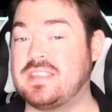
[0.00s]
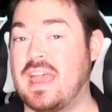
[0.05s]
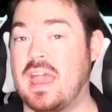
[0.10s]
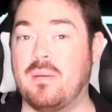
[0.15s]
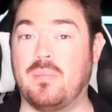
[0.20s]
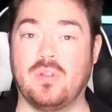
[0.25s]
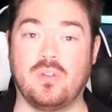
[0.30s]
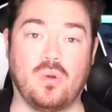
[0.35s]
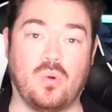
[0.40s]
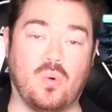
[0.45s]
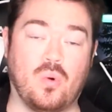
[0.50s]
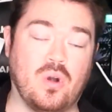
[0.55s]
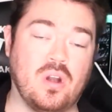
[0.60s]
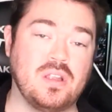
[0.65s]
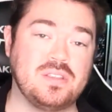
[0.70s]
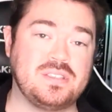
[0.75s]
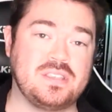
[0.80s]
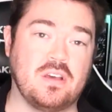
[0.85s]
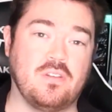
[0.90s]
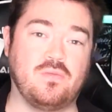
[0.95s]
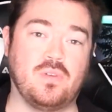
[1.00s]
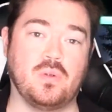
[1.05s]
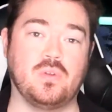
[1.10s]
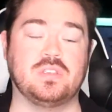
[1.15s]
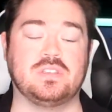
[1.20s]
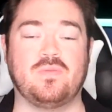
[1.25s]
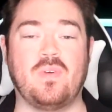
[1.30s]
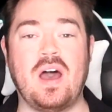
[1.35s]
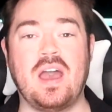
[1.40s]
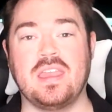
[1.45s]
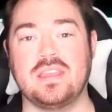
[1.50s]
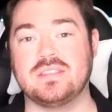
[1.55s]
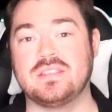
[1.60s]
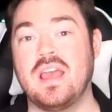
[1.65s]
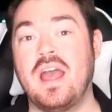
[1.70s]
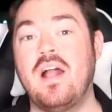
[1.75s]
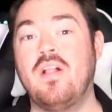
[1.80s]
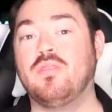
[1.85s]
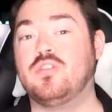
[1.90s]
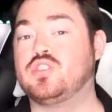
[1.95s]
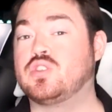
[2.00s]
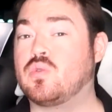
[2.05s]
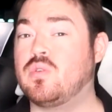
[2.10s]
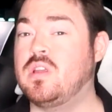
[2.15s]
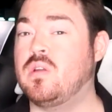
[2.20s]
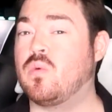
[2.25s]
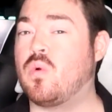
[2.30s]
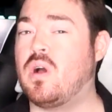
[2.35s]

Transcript: a tablet or cell phone device. The screen